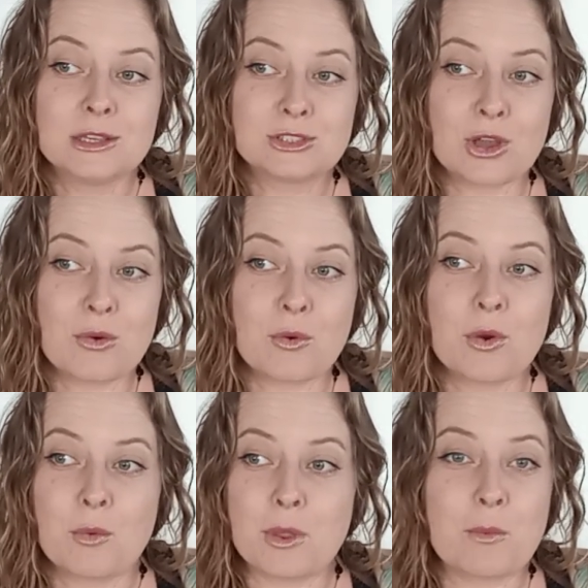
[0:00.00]

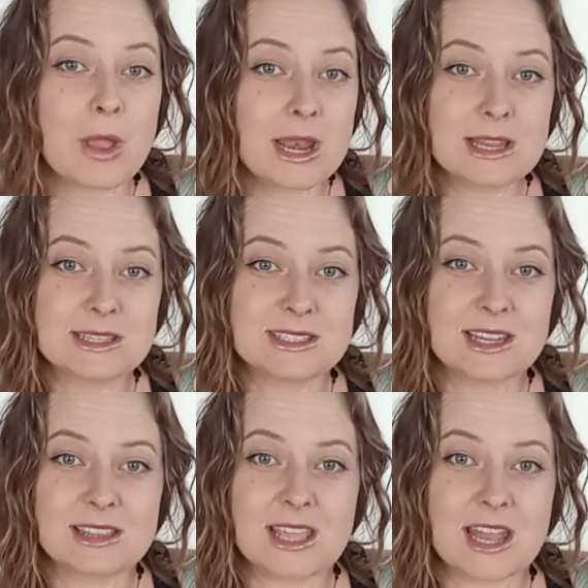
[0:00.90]
So we witnessed
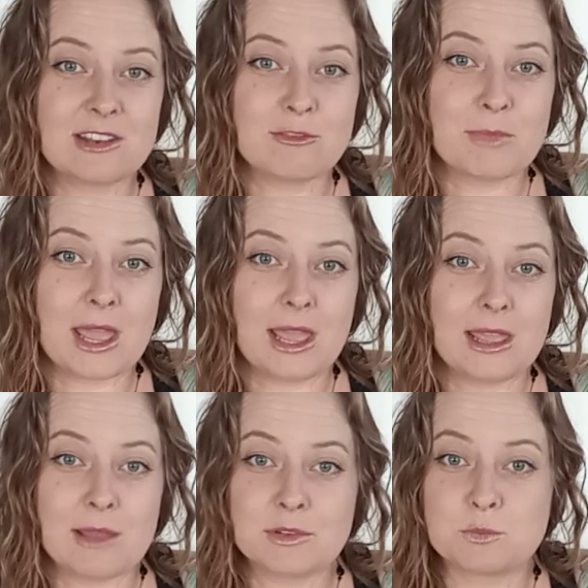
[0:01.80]
it at the end of
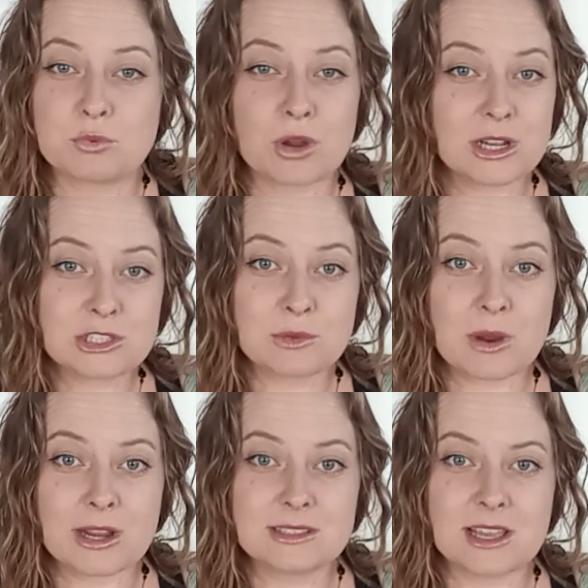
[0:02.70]
May. It was brought to
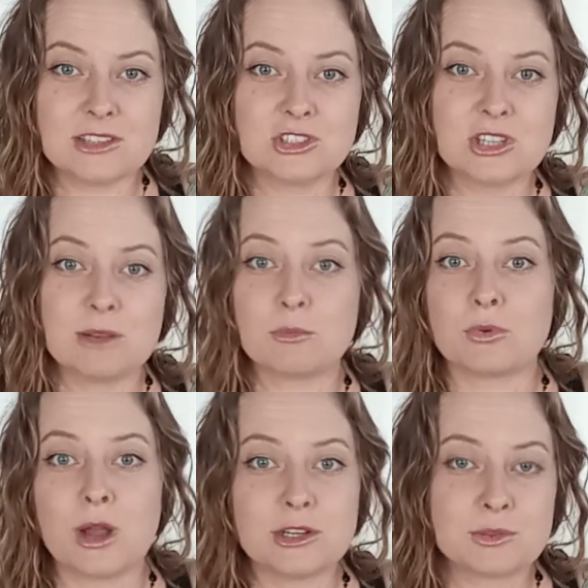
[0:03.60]
our attention,
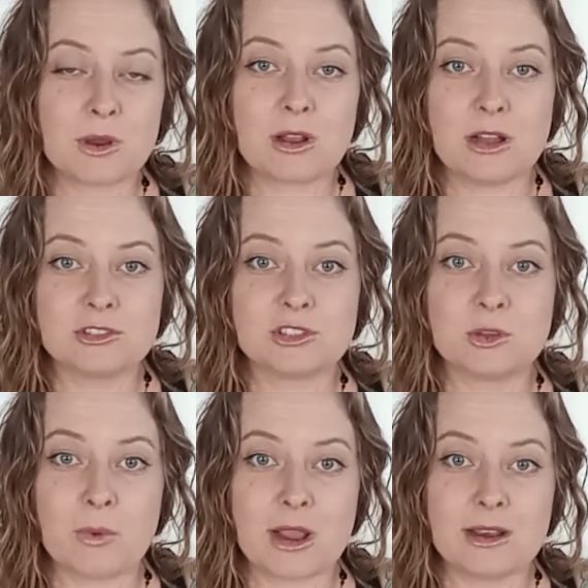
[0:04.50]
brought into our conscious
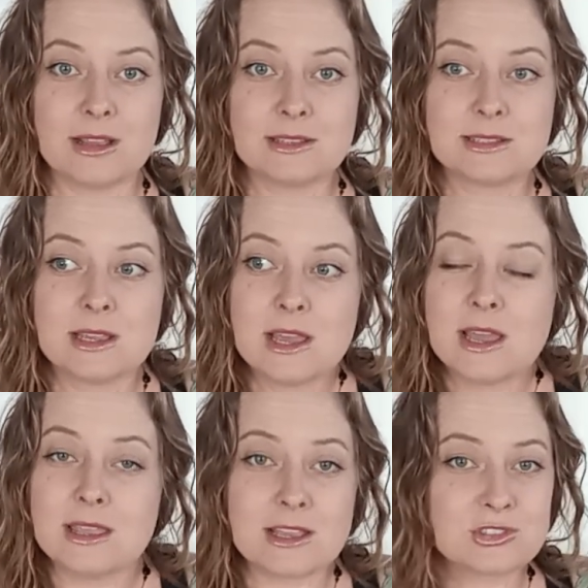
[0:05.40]
awareness.
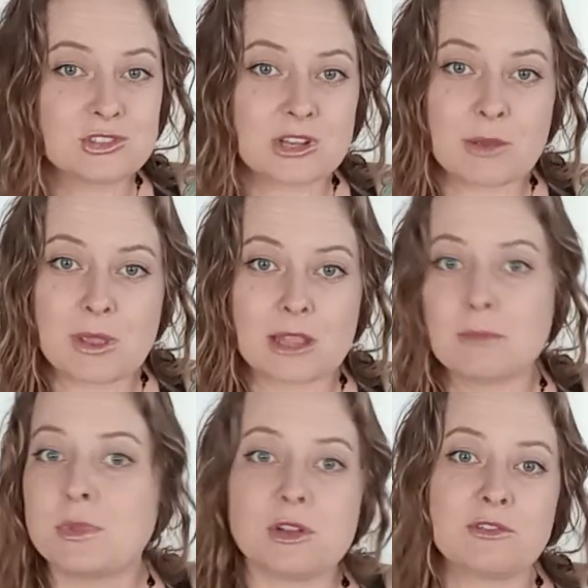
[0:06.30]
Yesterday, we had the
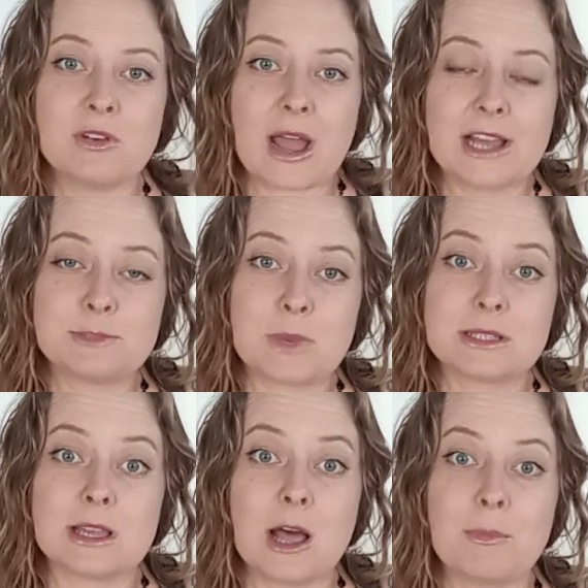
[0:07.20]
beautiful
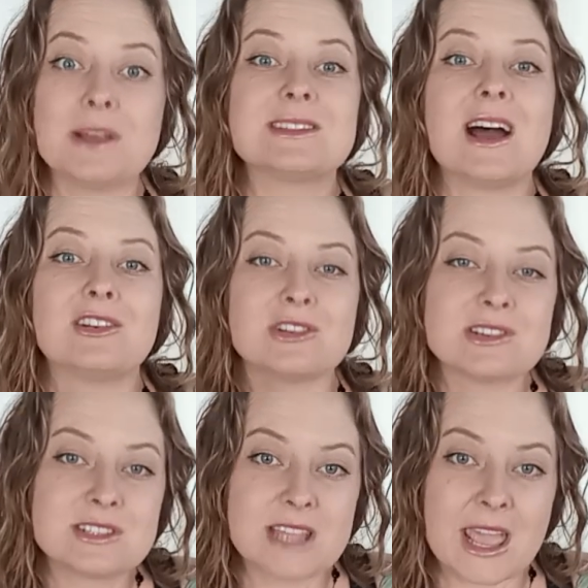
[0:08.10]
aspect to help us
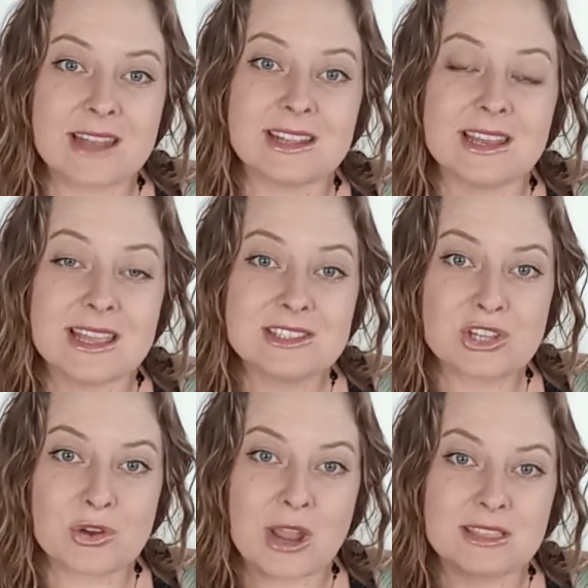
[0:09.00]
understand and
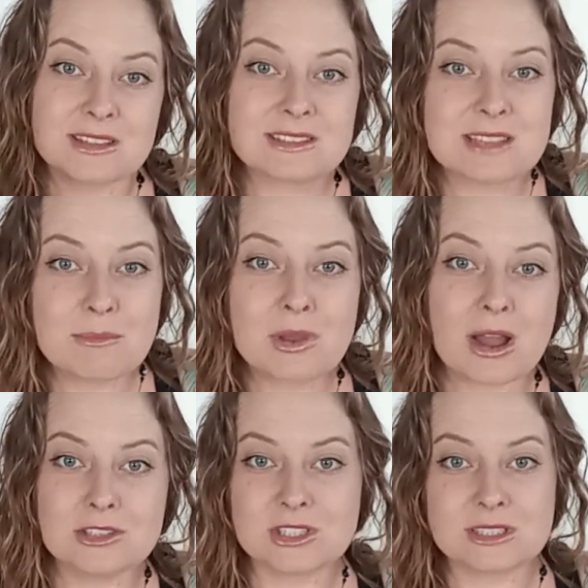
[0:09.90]
integrate the
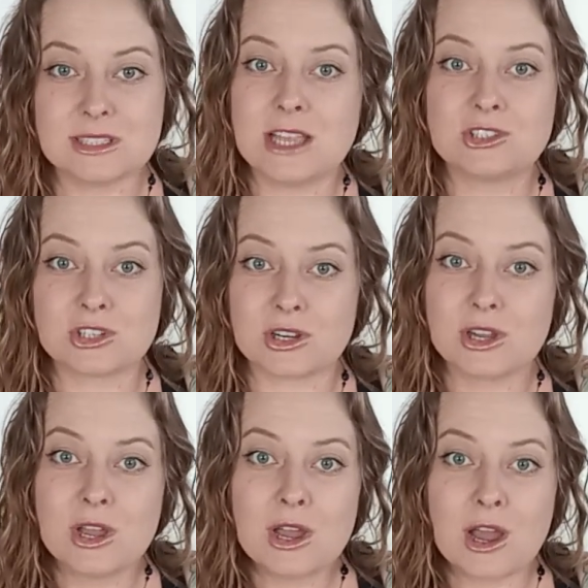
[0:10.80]
subconscious
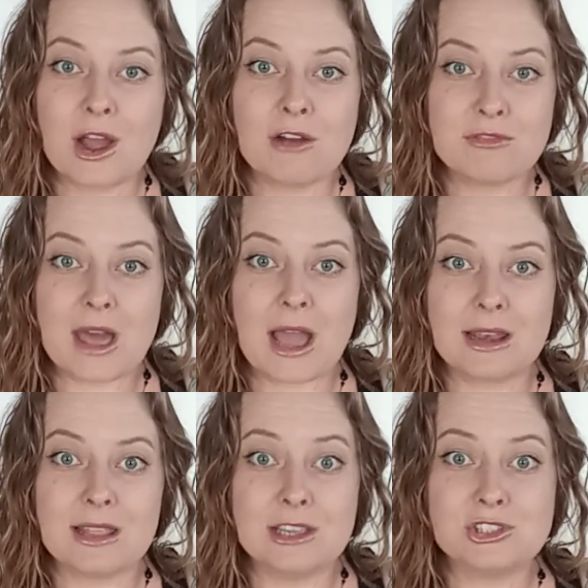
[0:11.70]
nature of
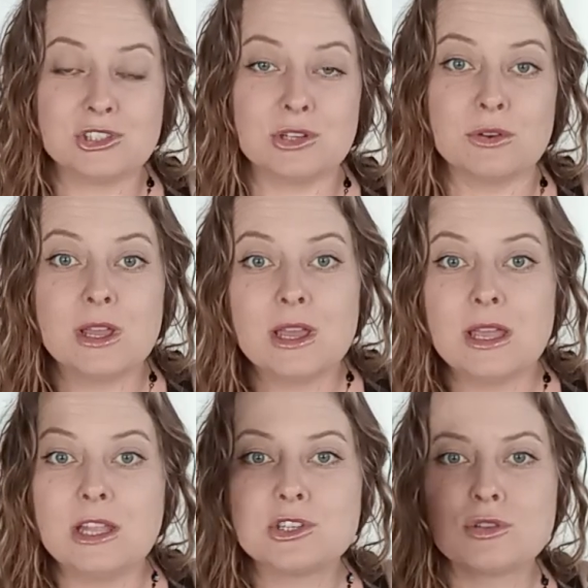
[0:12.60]
that issue
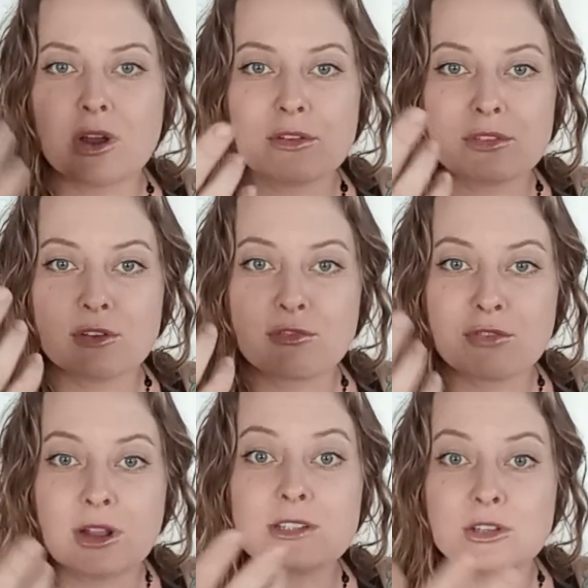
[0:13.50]
into the
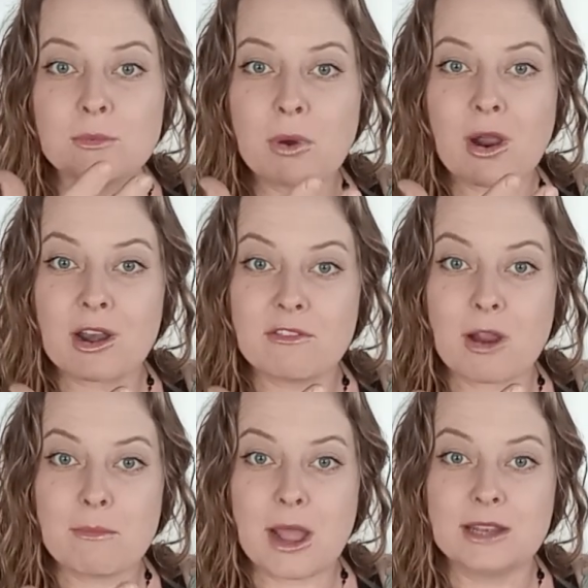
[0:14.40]
frontal part of
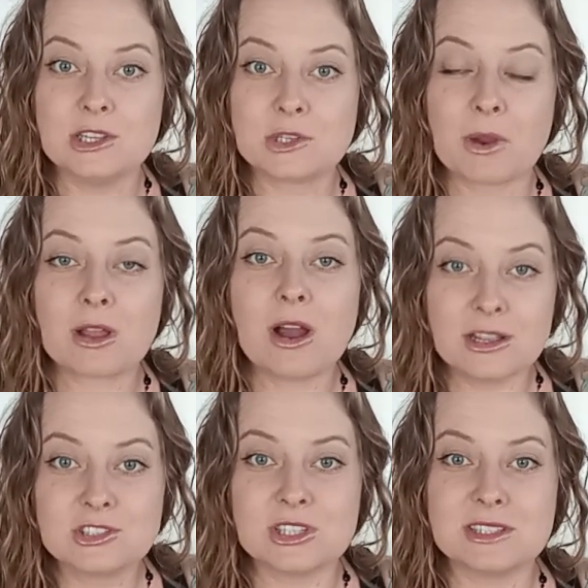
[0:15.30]
our mind, into our
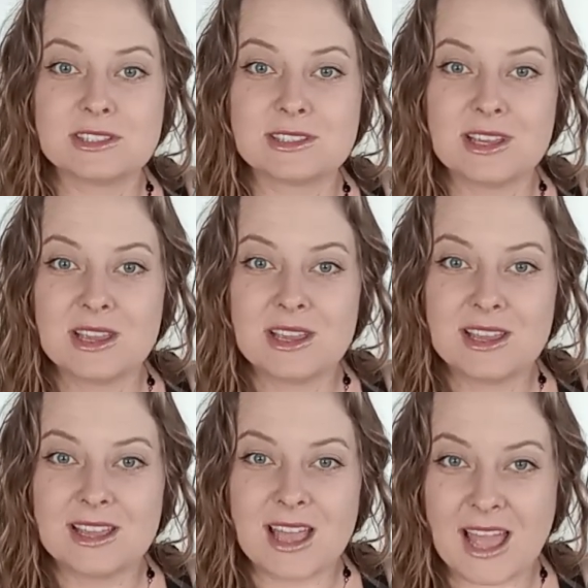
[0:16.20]
conscious
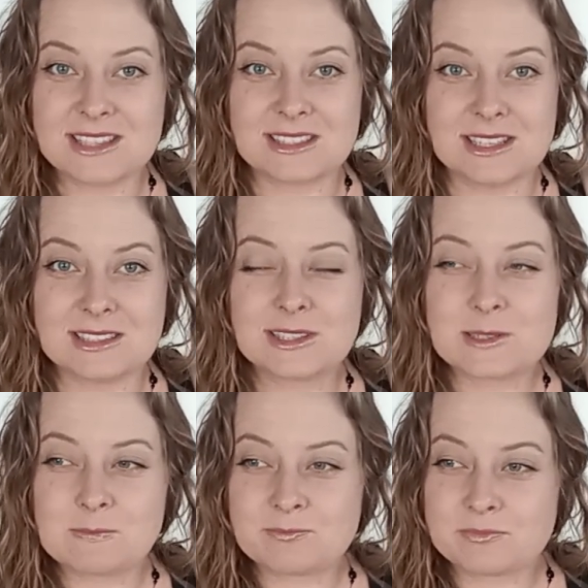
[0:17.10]
essence.